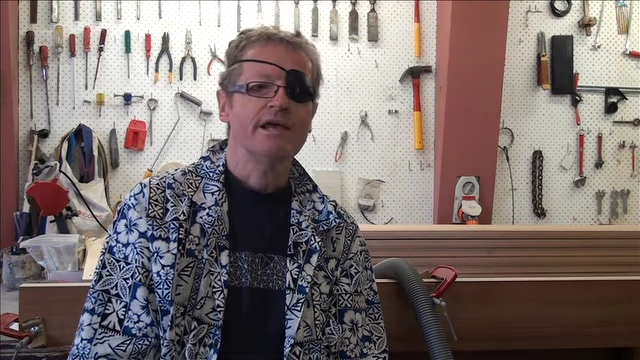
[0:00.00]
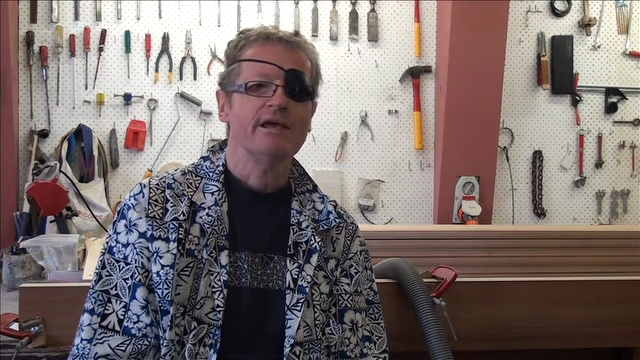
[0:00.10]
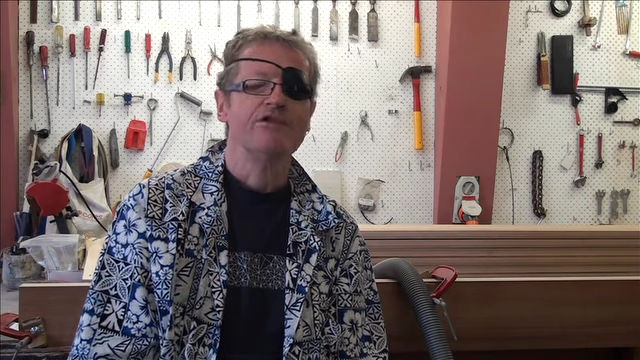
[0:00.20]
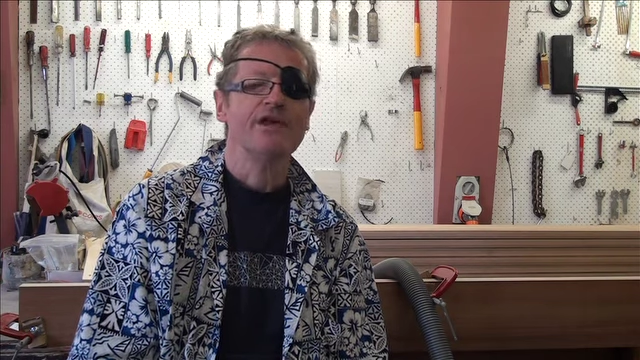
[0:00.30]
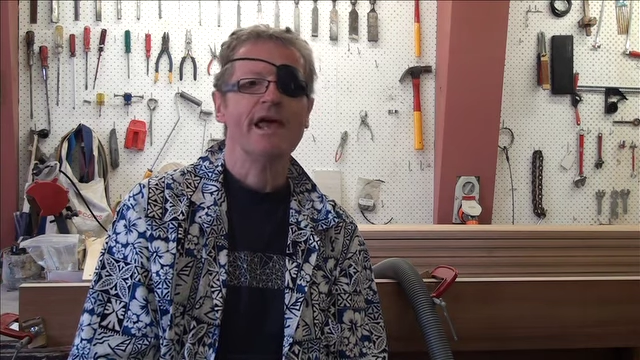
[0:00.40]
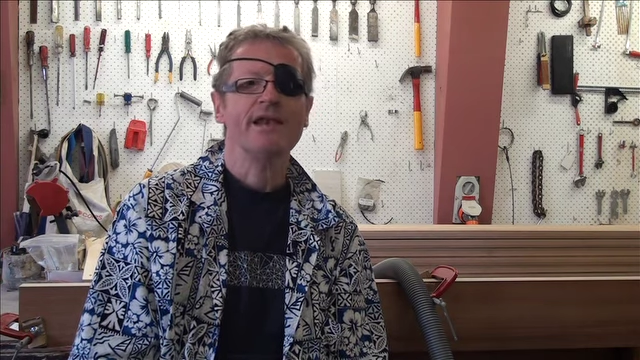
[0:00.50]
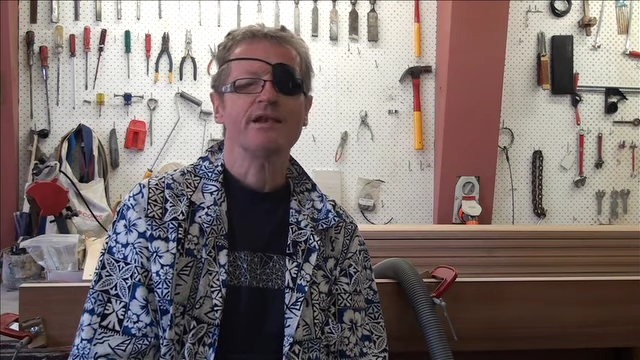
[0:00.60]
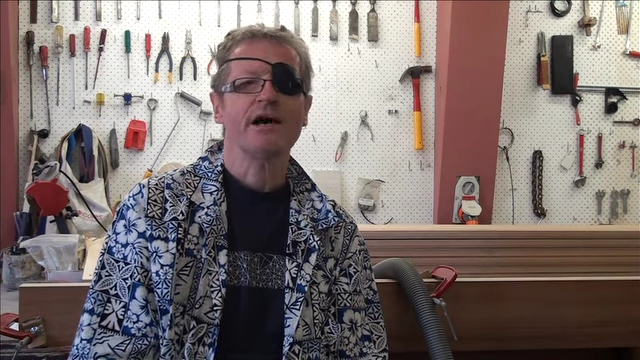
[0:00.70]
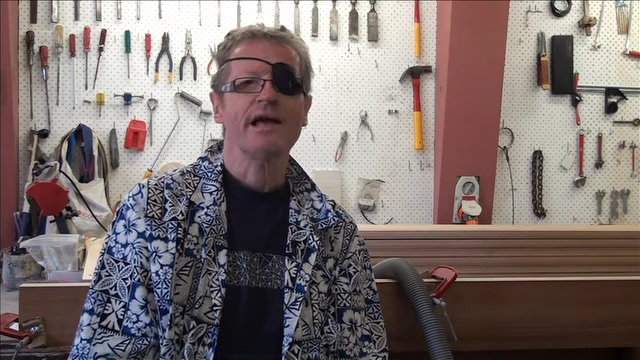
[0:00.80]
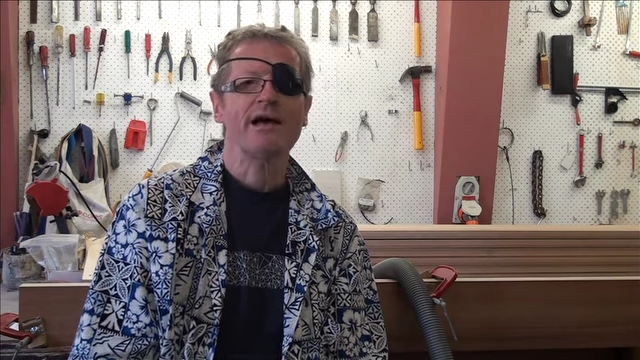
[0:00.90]
In the end,
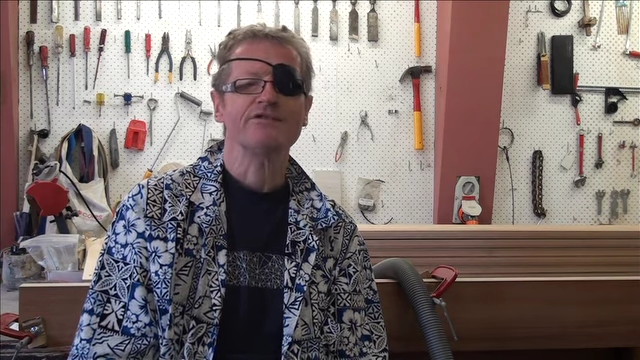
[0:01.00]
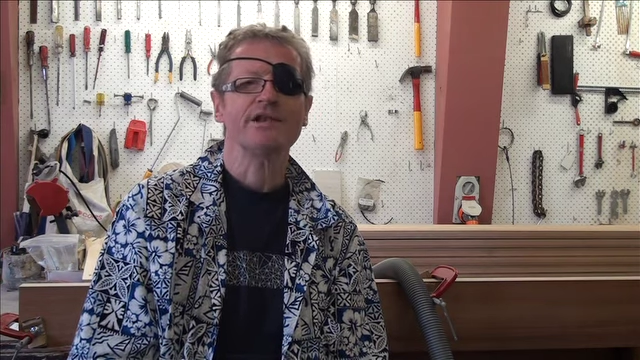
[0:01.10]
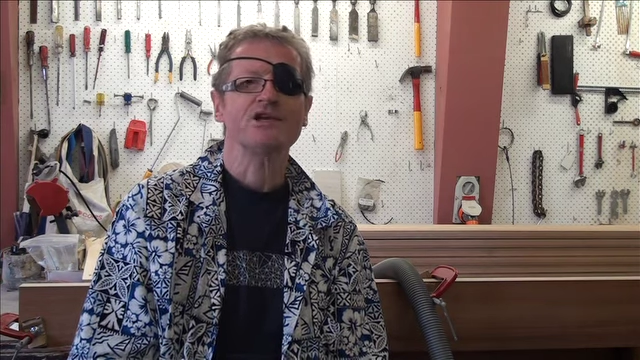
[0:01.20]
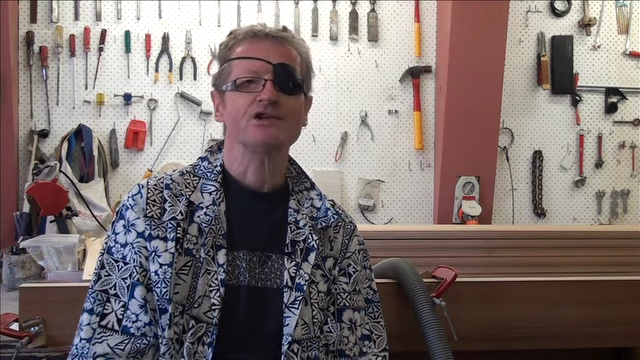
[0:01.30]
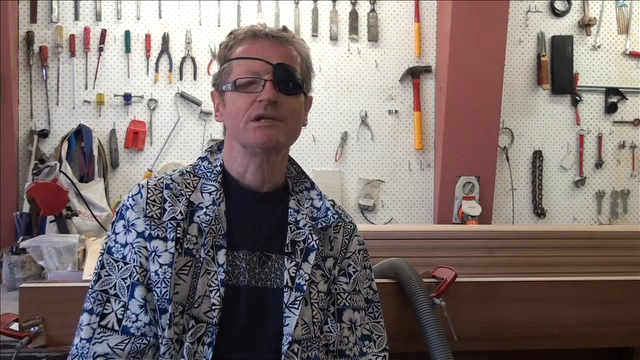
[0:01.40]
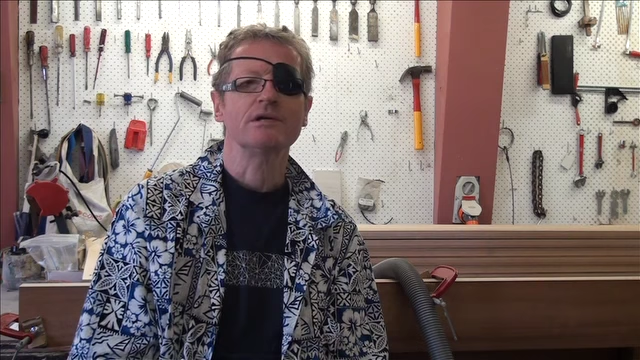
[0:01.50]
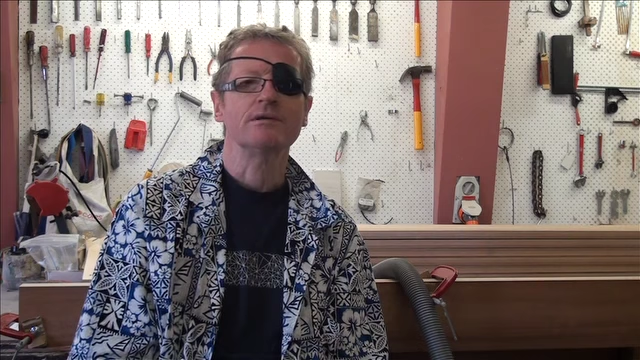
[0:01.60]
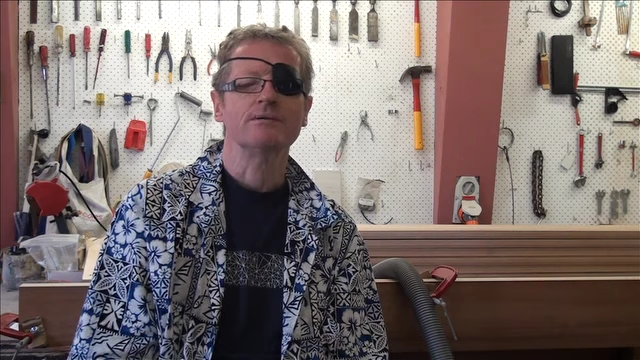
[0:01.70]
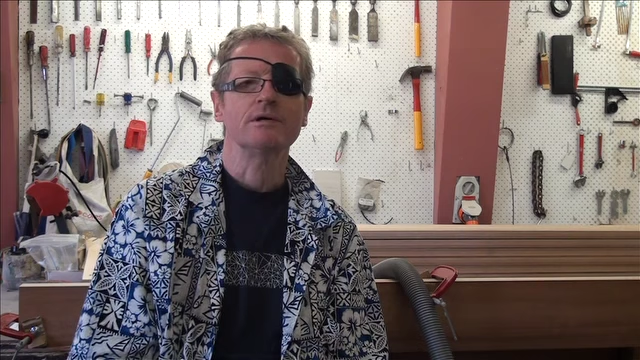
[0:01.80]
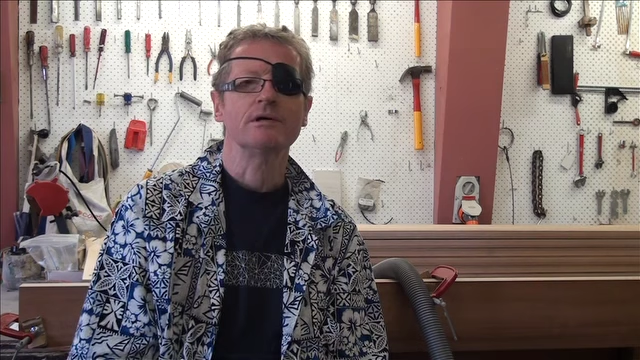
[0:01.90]
I haven't actually
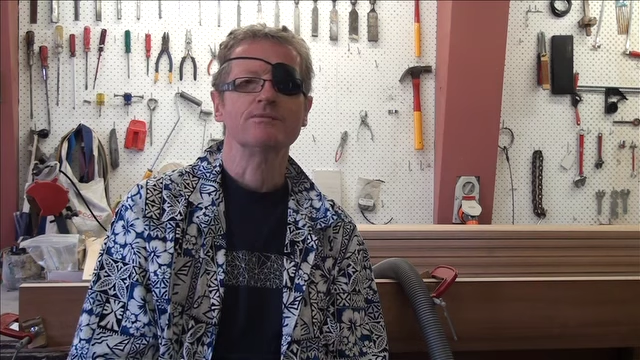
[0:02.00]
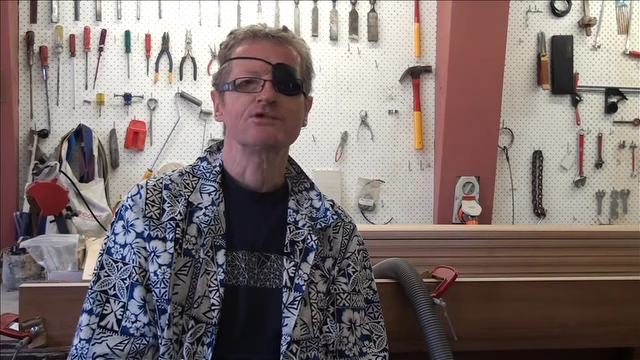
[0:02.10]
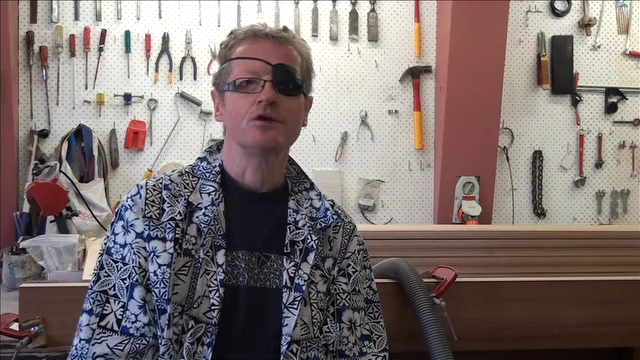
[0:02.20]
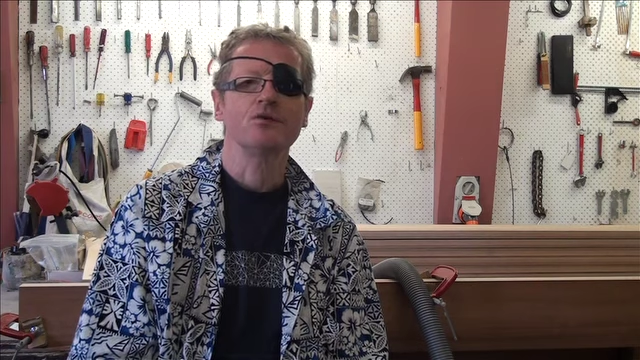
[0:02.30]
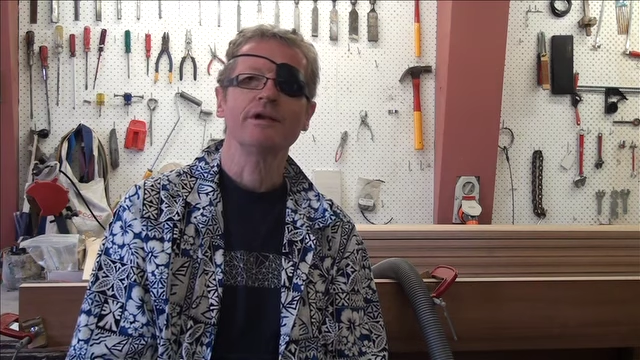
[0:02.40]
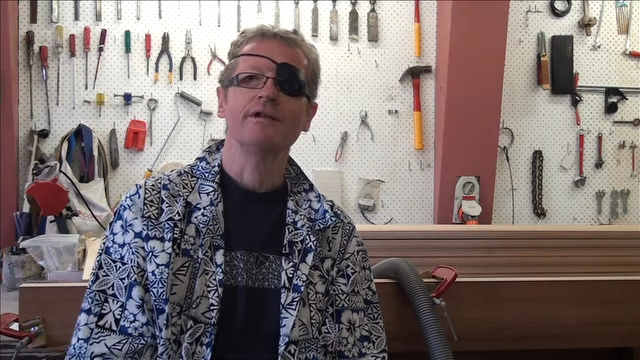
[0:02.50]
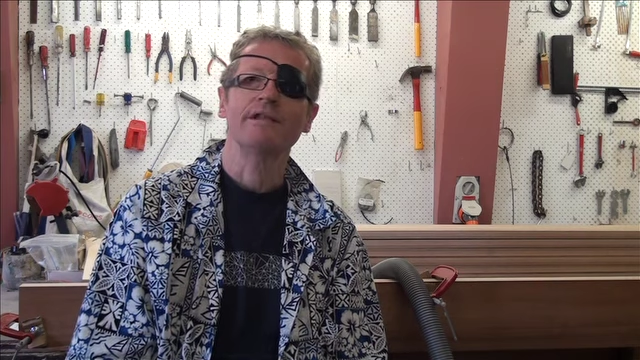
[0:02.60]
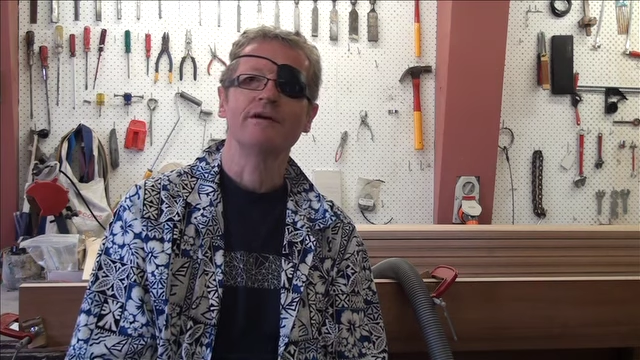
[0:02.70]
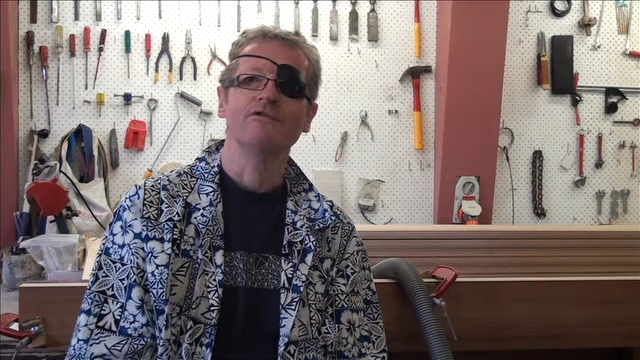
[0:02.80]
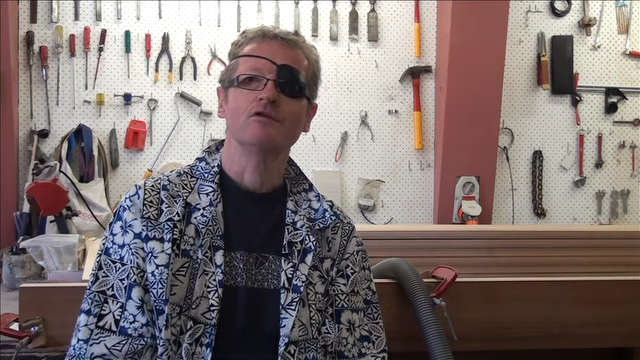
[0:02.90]
sold it in
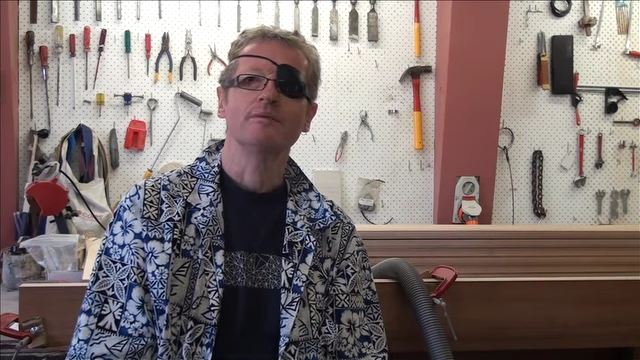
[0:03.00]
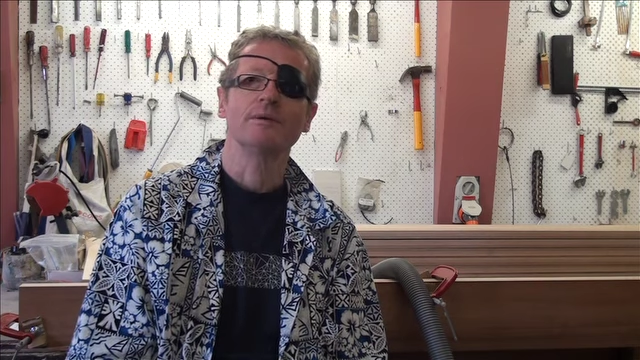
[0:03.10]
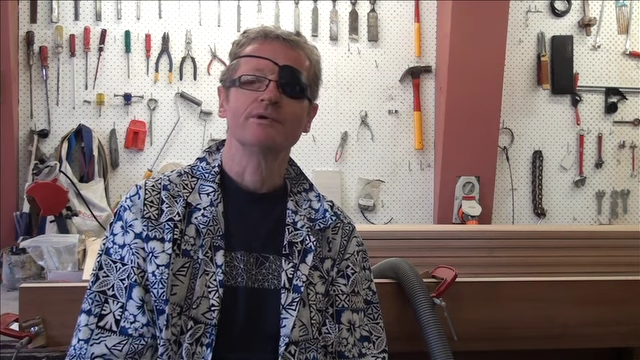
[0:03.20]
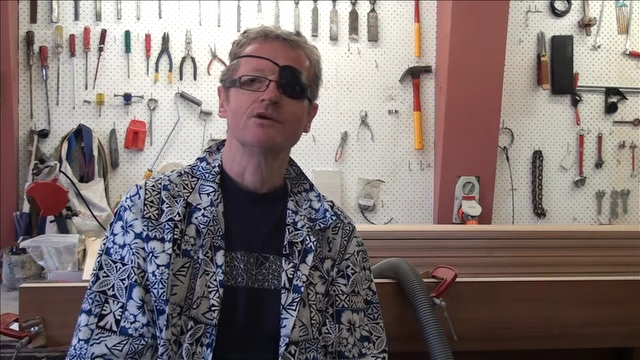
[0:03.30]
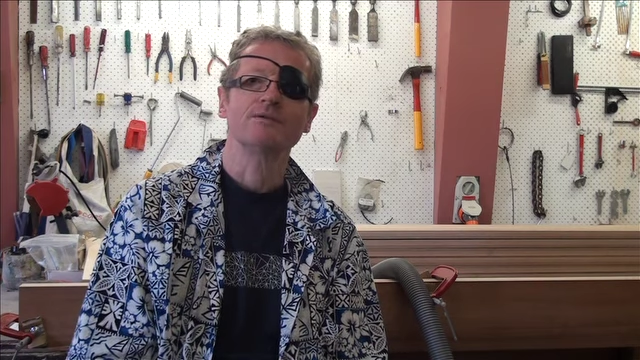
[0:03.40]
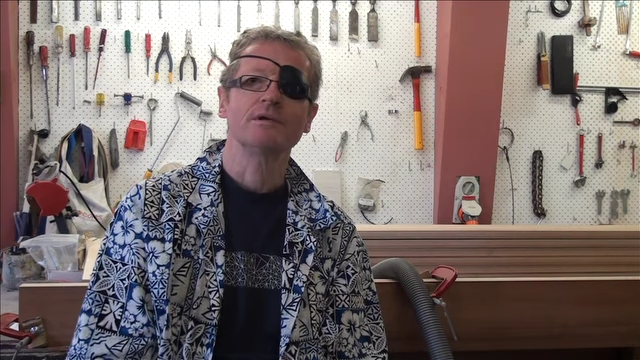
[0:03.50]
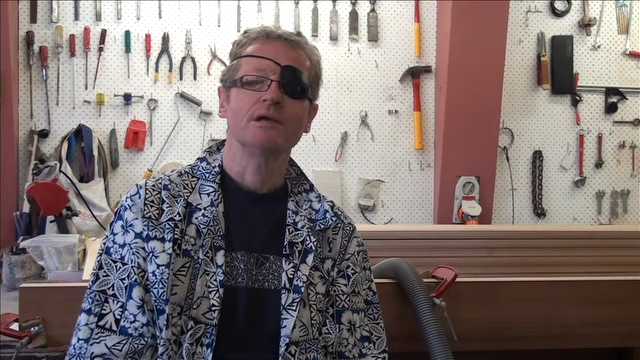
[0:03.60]
that format, because